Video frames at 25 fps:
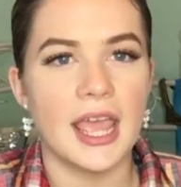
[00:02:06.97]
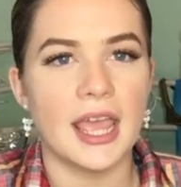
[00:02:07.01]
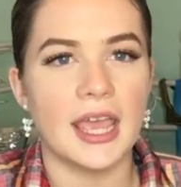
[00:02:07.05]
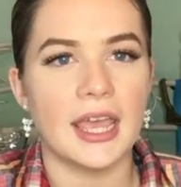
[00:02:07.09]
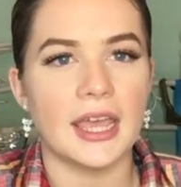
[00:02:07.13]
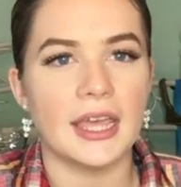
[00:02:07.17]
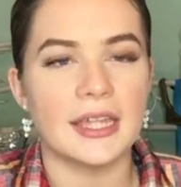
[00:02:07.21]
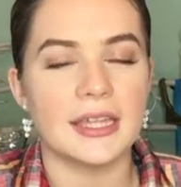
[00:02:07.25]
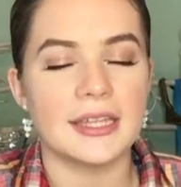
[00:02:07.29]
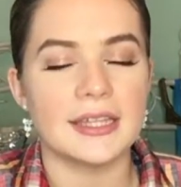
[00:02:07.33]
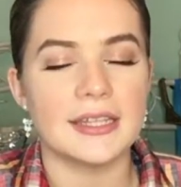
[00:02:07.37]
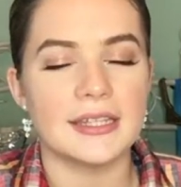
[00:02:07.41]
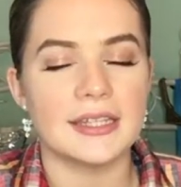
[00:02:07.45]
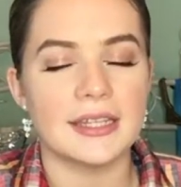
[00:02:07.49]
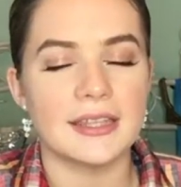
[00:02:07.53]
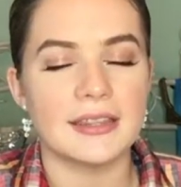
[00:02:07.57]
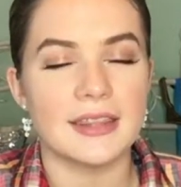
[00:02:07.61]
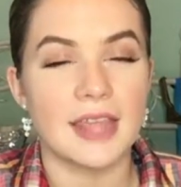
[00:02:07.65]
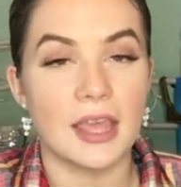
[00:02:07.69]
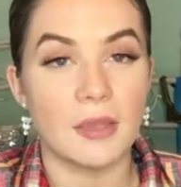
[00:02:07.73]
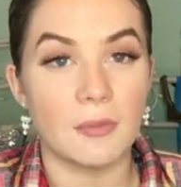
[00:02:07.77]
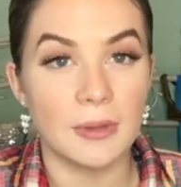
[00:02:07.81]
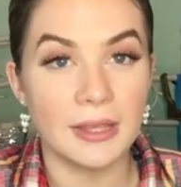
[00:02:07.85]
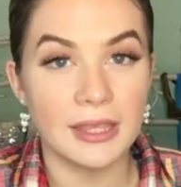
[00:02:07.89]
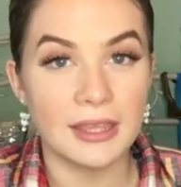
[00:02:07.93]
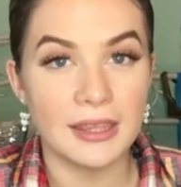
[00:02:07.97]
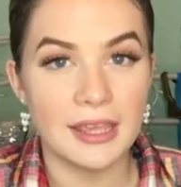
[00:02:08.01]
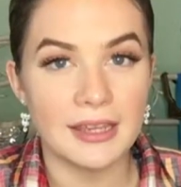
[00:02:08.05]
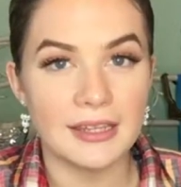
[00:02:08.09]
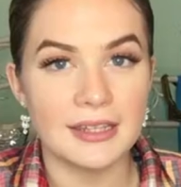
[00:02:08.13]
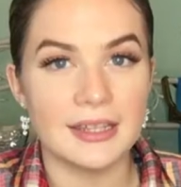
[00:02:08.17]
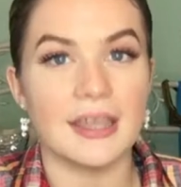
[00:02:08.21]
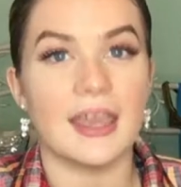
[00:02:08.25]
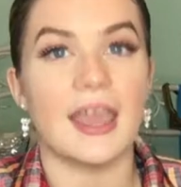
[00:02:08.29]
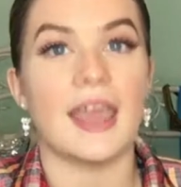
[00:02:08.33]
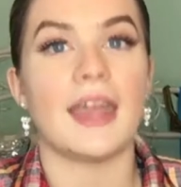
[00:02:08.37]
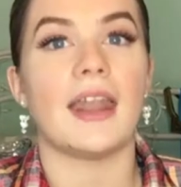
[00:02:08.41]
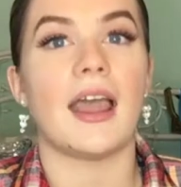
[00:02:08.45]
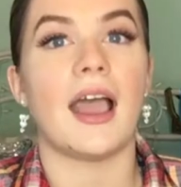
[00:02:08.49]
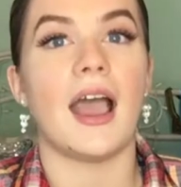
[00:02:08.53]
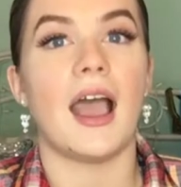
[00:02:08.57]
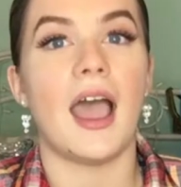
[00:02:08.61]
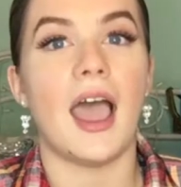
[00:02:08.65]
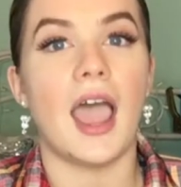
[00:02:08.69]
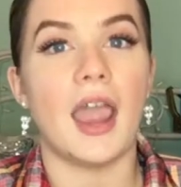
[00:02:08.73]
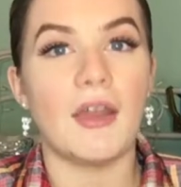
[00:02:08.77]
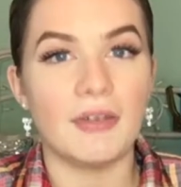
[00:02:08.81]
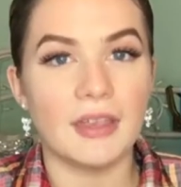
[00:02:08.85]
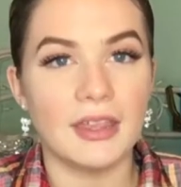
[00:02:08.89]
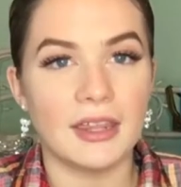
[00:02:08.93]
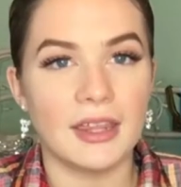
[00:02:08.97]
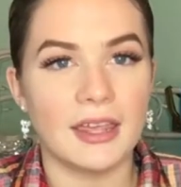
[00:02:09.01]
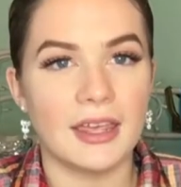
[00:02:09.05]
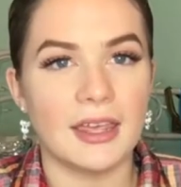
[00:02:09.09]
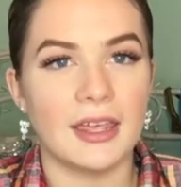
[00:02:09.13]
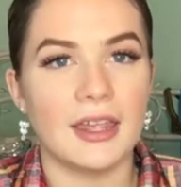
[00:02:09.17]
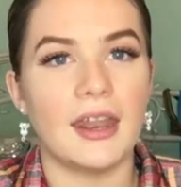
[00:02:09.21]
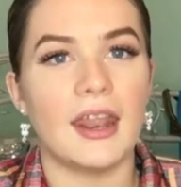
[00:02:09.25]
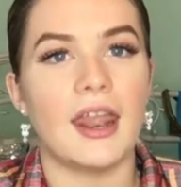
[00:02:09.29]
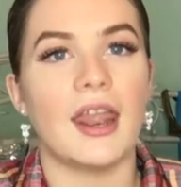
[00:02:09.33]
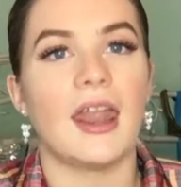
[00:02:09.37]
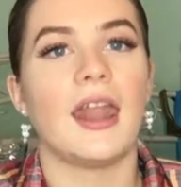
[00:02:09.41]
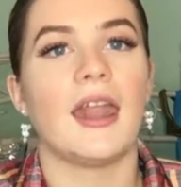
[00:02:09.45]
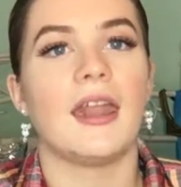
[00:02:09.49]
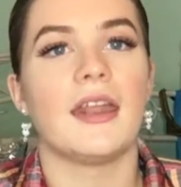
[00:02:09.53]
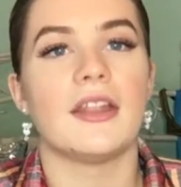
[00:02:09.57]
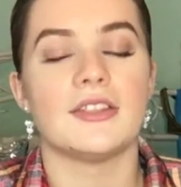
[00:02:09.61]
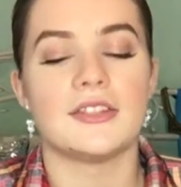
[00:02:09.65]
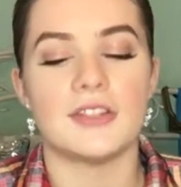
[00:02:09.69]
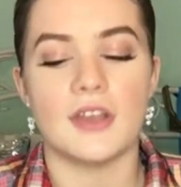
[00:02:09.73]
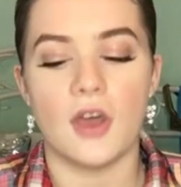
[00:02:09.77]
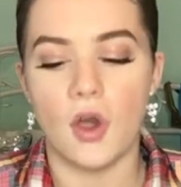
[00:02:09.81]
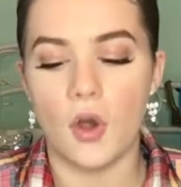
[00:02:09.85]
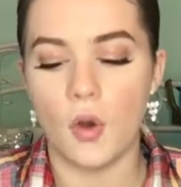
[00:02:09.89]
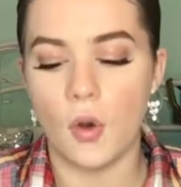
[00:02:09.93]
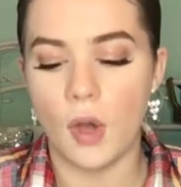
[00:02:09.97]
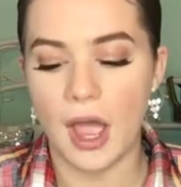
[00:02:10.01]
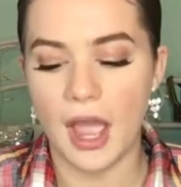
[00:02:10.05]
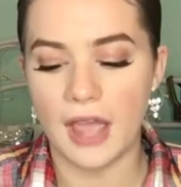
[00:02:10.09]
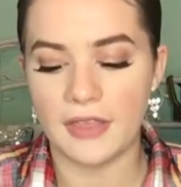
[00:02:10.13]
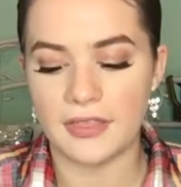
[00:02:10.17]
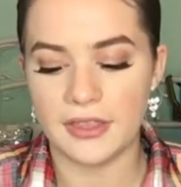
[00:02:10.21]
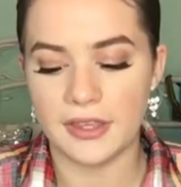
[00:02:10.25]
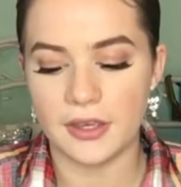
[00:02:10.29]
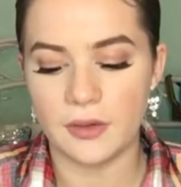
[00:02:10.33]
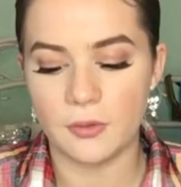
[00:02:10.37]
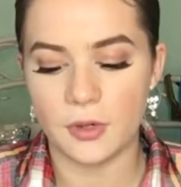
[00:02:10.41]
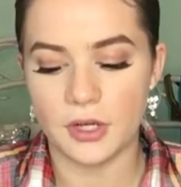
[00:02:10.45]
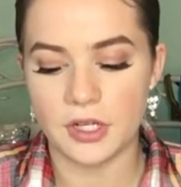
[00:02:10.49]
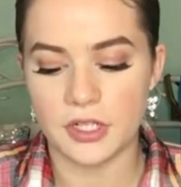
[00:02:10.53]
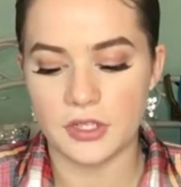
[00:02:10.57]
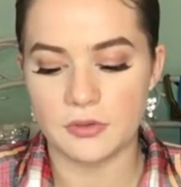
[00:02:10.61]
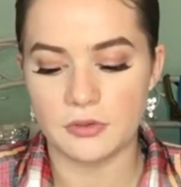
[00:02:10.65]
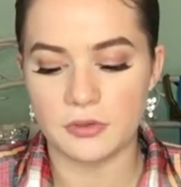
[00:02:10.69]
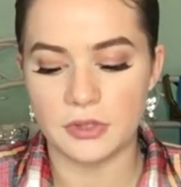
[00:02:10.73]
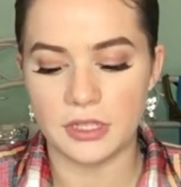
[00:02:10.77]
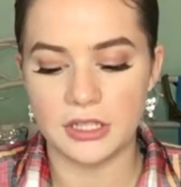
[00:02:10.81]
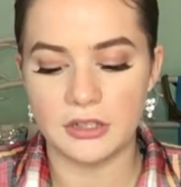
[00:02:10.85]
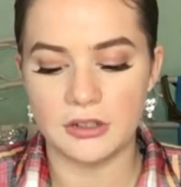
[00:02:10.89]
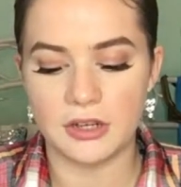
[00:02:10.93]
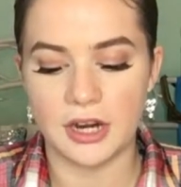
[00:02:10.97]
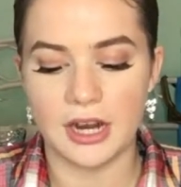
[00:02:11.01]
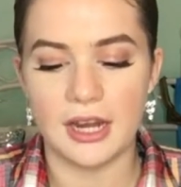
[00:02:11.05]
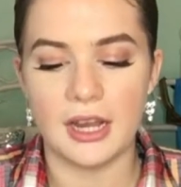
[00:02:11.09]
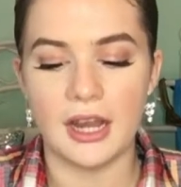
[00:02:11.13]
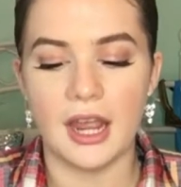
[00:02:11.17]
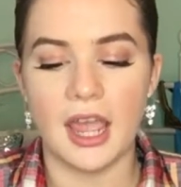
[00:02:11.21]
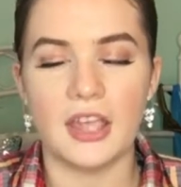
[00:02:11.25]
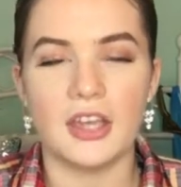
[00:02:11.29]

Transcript: and they really liked it, and I really like it, and so I think it works really great.